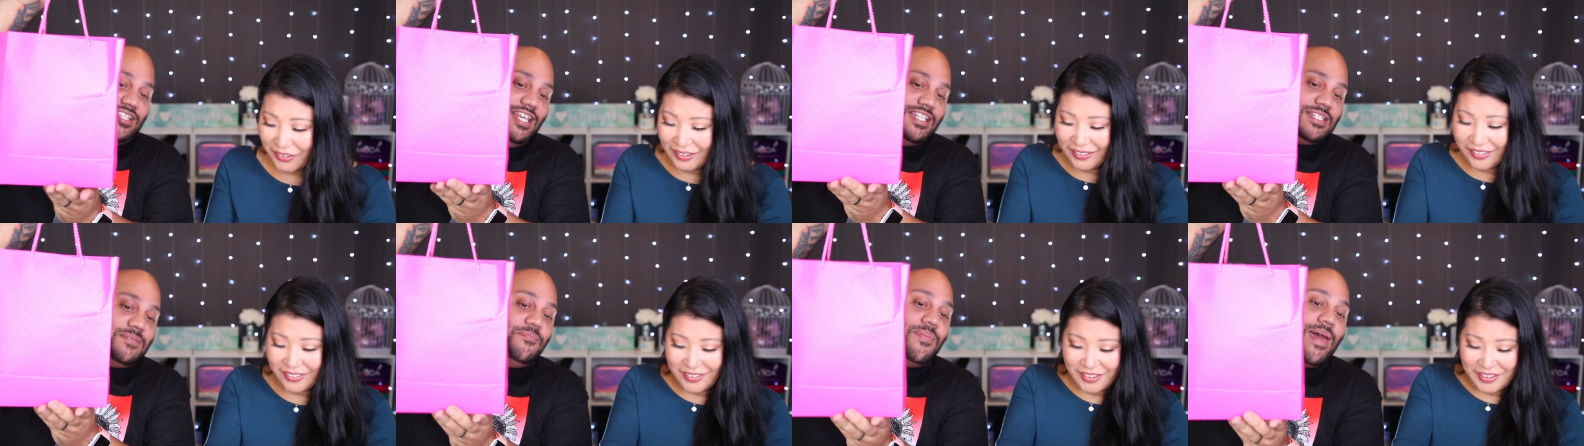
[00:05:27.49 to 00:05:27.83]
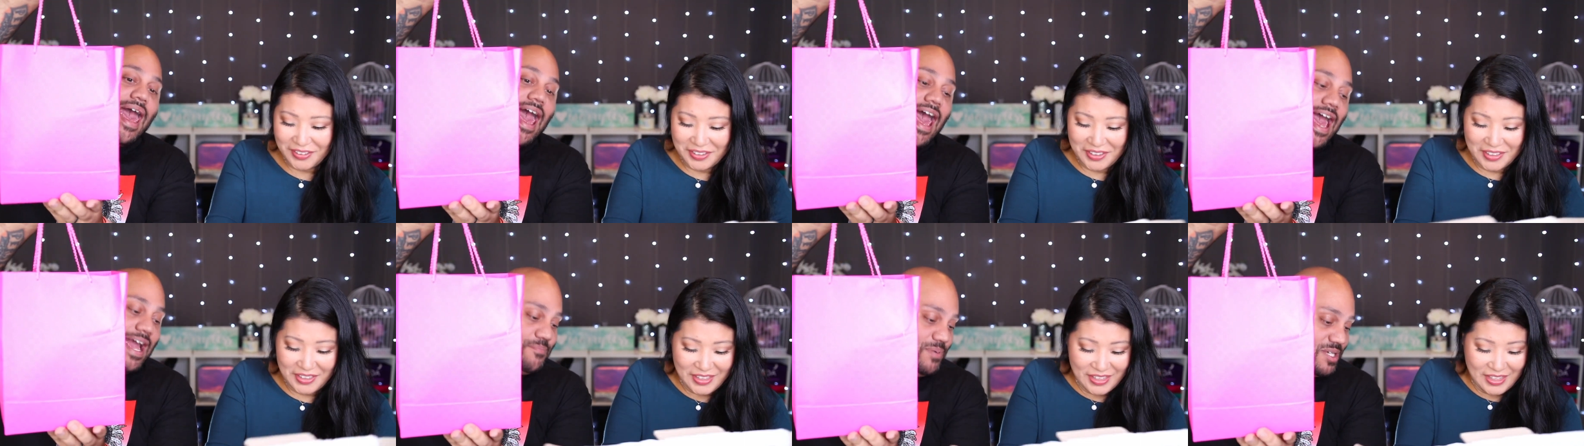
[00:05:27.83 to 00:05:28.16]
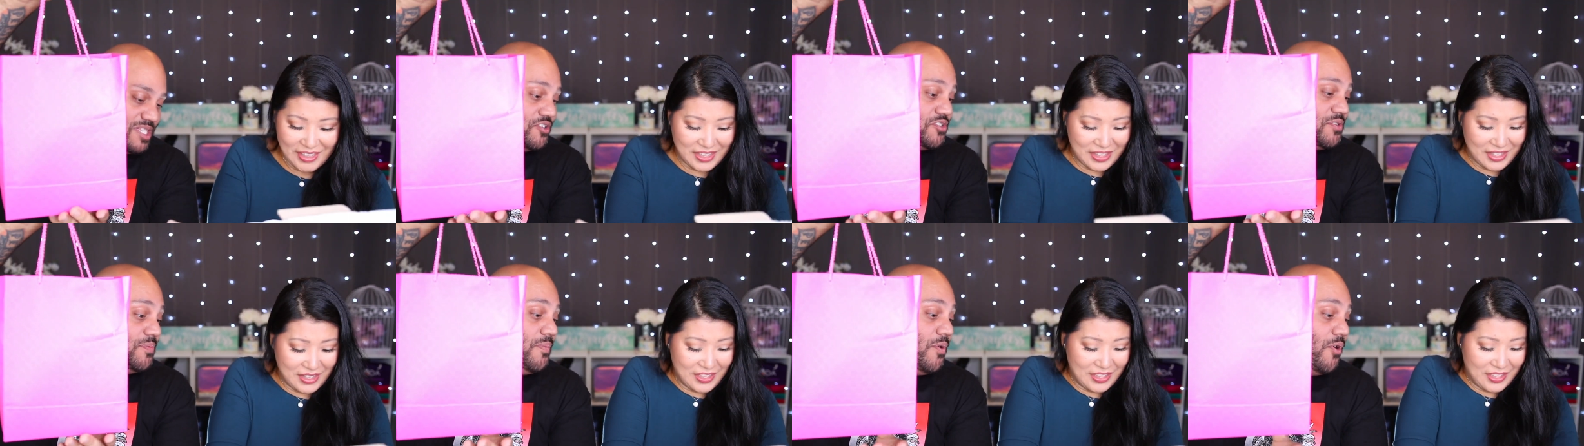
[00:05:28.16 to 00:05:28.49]
Speaker 1: this bag,
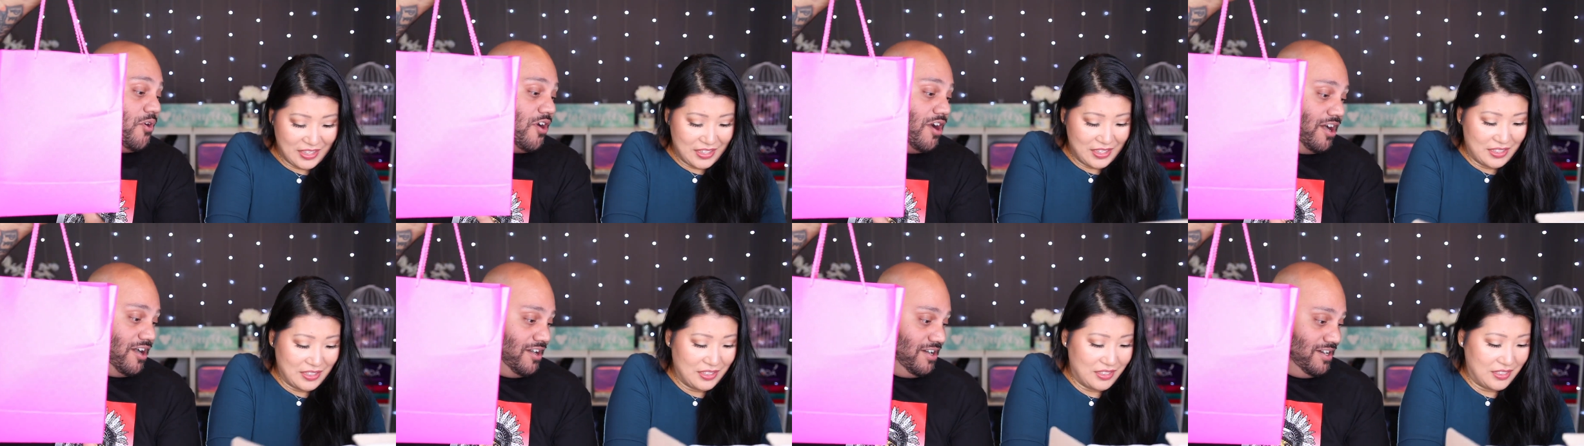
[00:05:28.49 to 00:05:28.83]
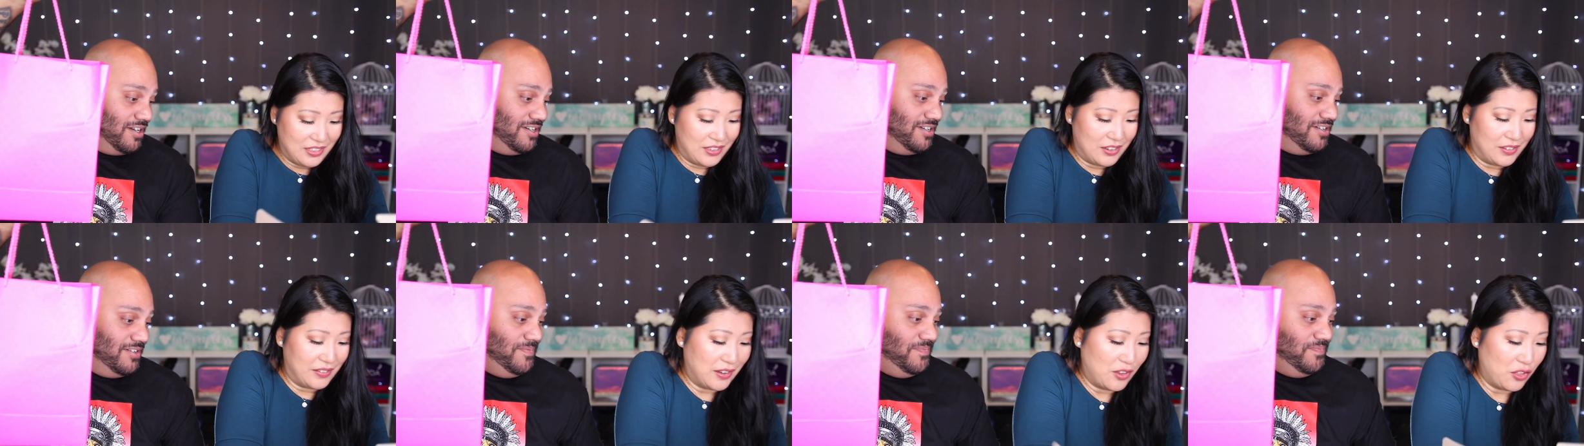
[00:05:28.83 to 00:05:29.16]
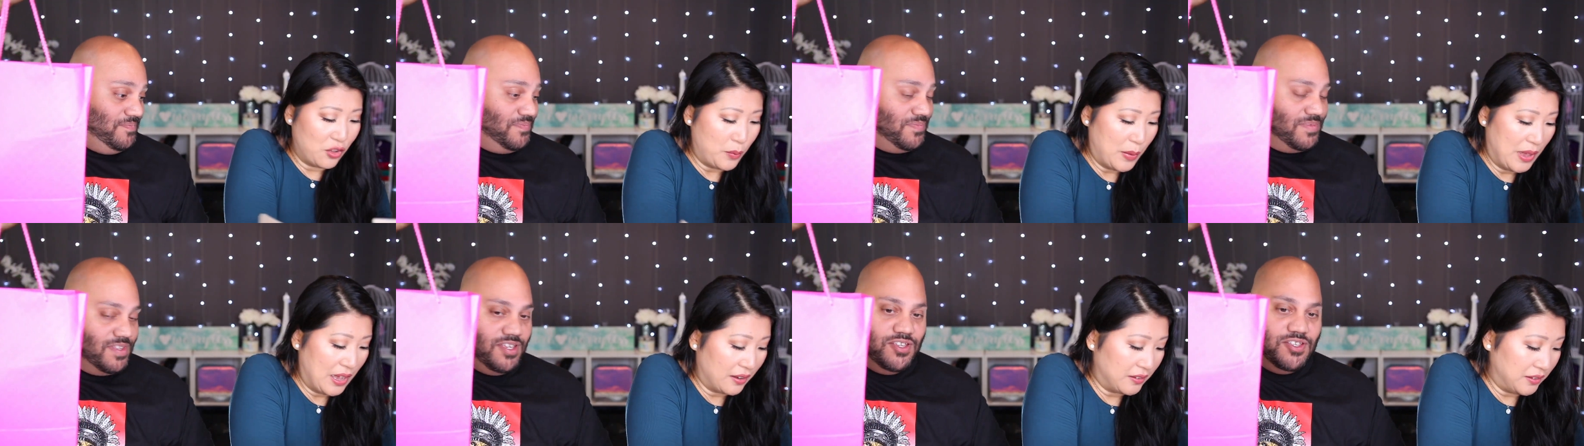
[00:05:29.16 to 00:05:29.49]
but there's more.
Speaker 2: There's
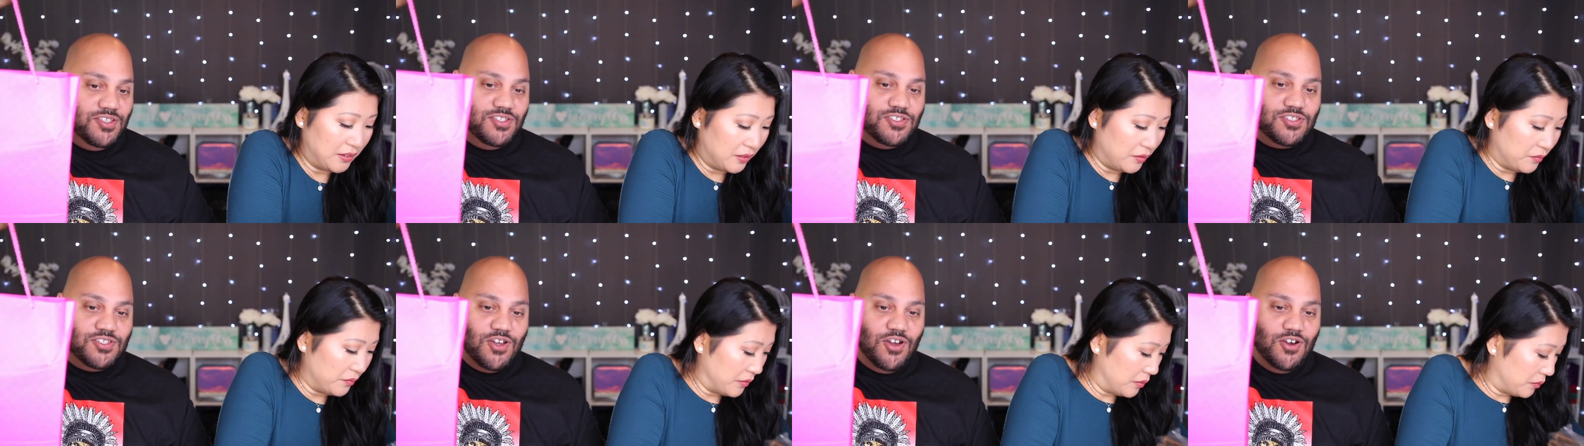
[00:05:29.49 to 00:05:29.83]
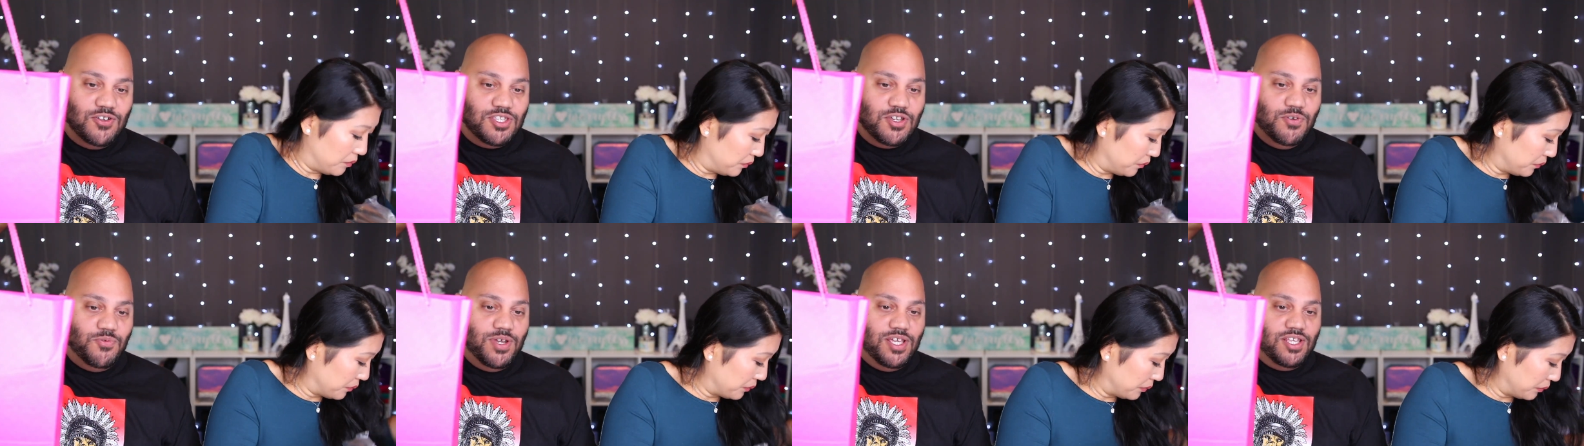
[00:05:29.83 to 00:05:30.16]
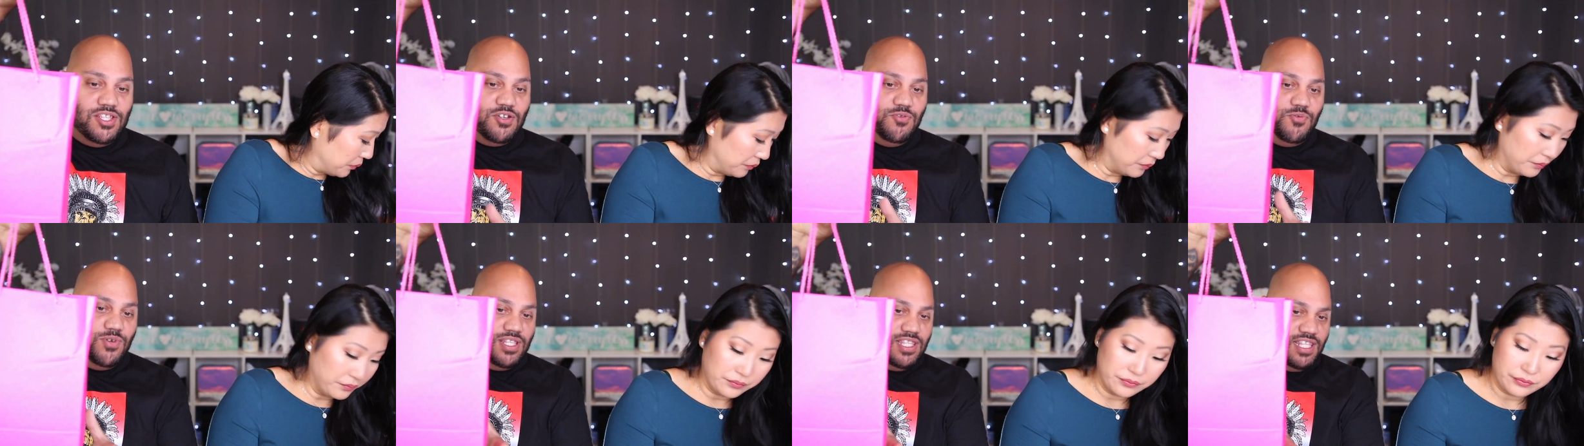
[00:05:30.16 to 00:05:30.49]
another bag too. So
Speaker 1: do
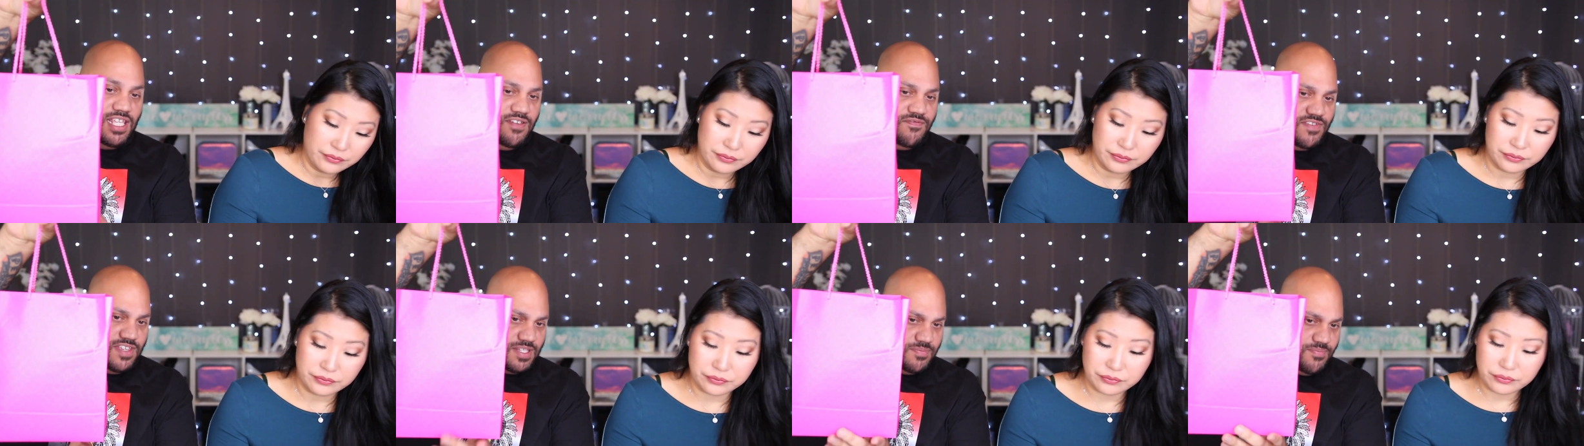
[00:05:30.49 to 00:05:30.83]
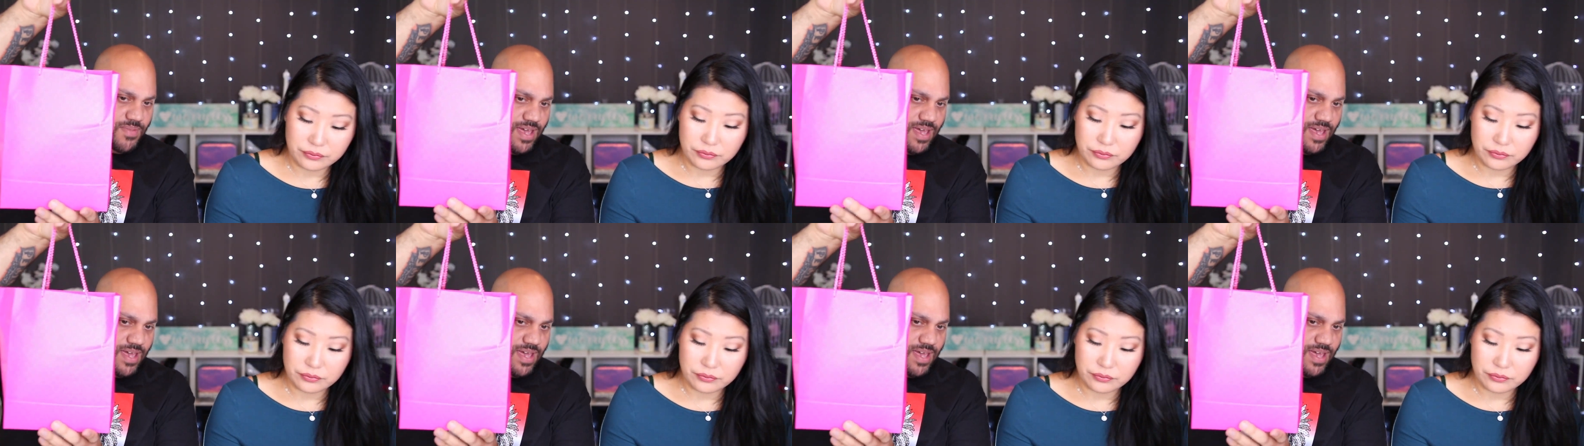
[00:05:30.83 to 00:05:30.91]
we do we leave this